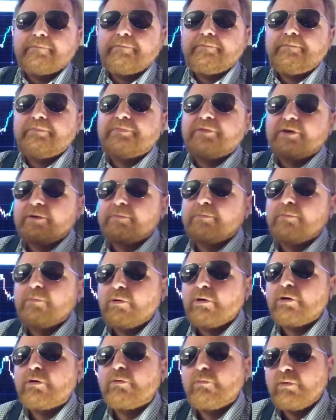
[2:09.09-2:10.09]
they're
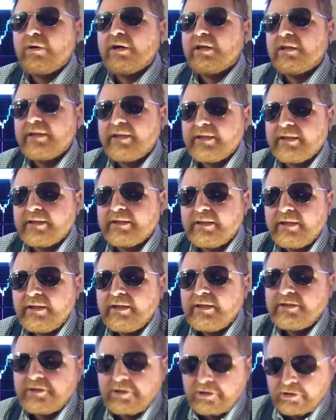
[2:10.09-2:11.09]
more willing
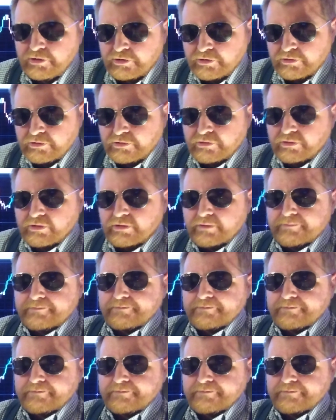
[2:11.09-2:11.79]
to